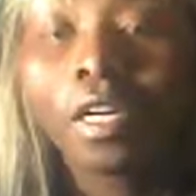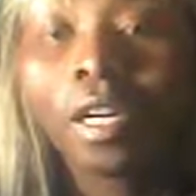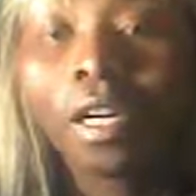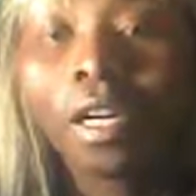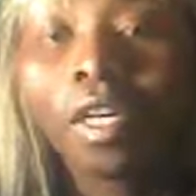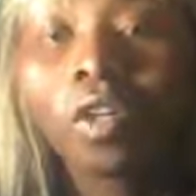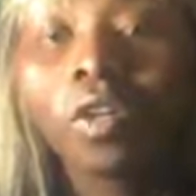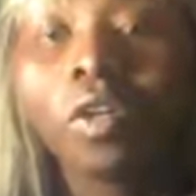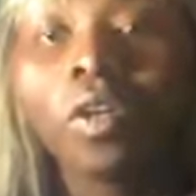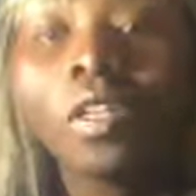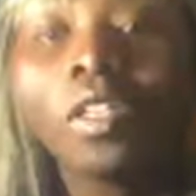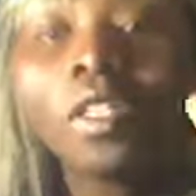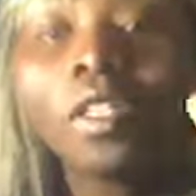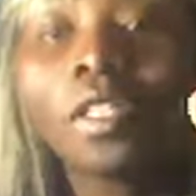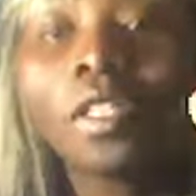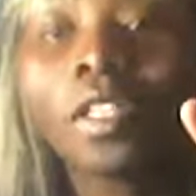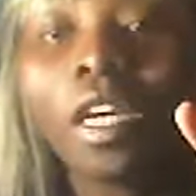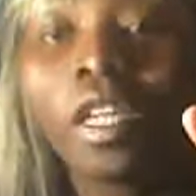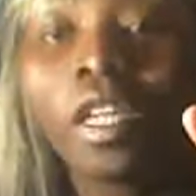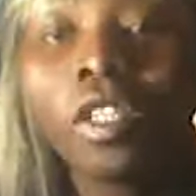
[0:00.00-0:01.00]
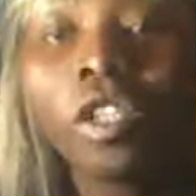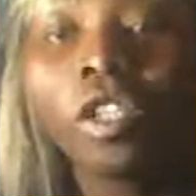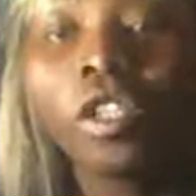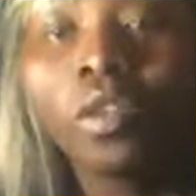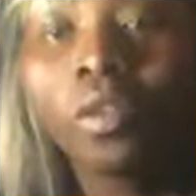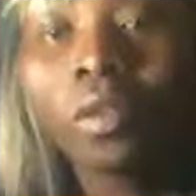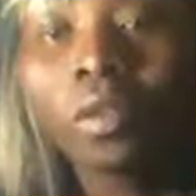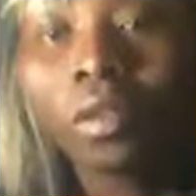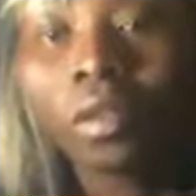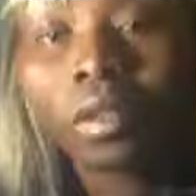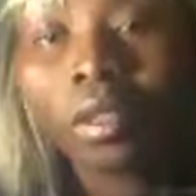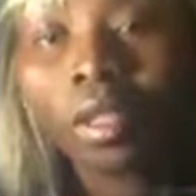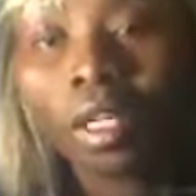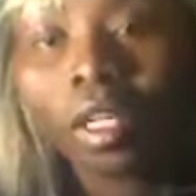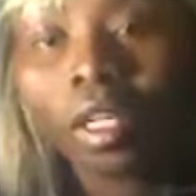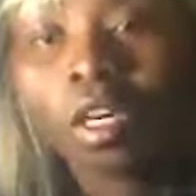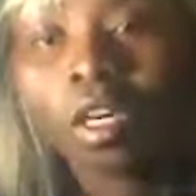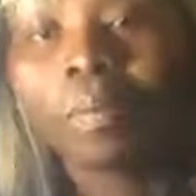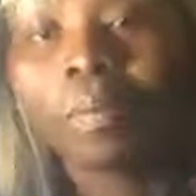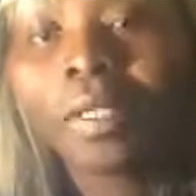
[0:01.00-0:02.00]
I go inside you,
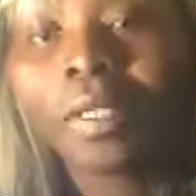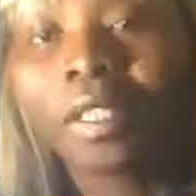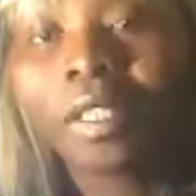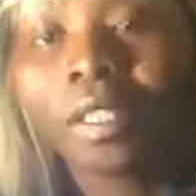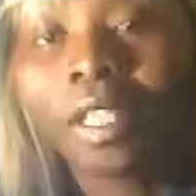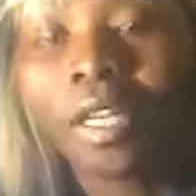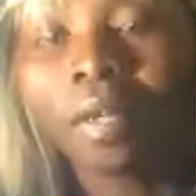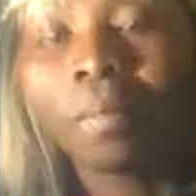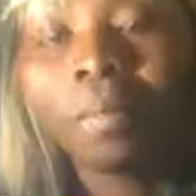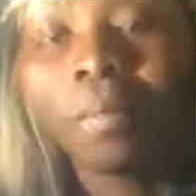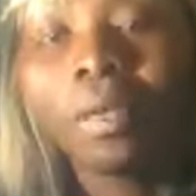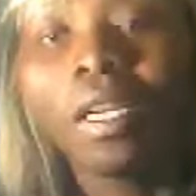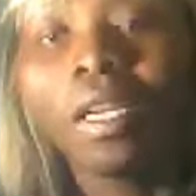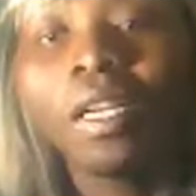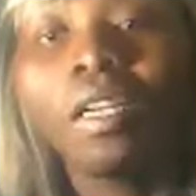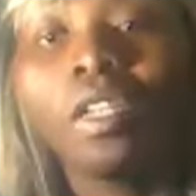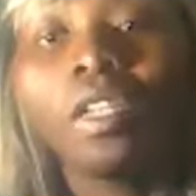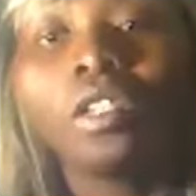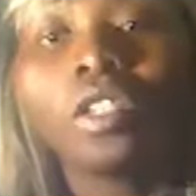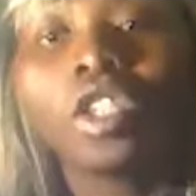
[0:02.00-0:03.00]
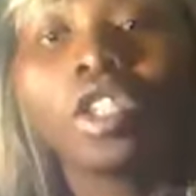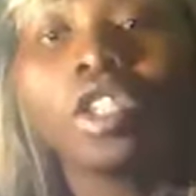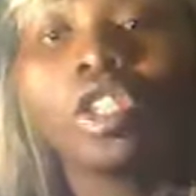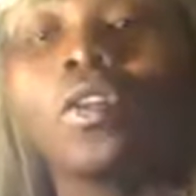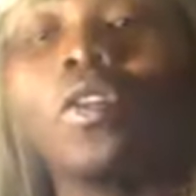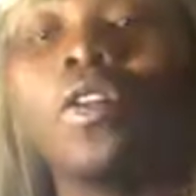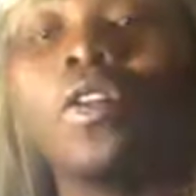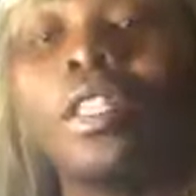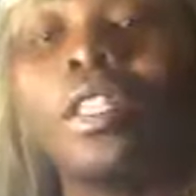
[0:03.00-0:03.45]
they come inside me, she go